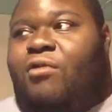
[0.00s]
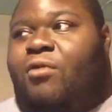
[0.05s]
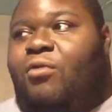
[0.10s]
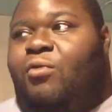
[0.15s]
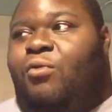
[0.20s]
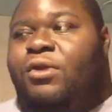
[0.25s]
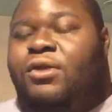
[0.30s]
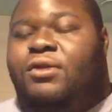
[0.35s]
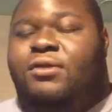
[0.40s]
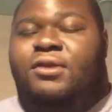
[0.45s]

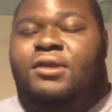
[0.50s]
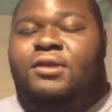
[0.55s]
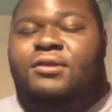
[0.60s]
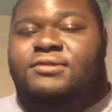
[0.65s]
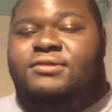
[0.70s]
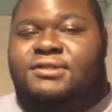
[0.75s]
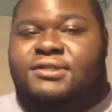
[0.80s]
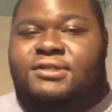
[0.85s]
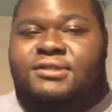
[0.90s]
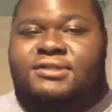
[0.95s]
when you
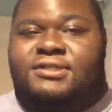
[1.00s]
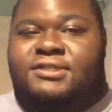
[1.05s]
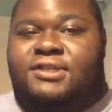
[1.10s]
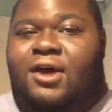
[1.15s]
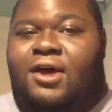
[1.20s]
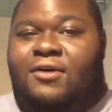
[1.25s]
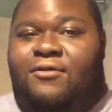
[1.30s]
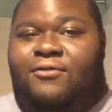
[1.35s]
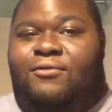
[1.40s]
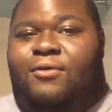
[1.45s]
use the
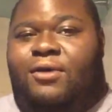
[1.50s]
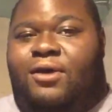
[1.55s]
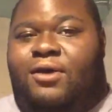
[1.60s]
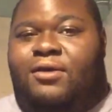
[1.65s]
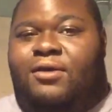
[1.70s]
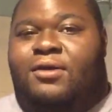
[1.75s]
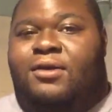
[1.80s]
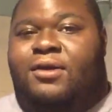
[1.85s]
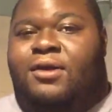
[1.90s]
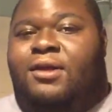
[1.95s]
software,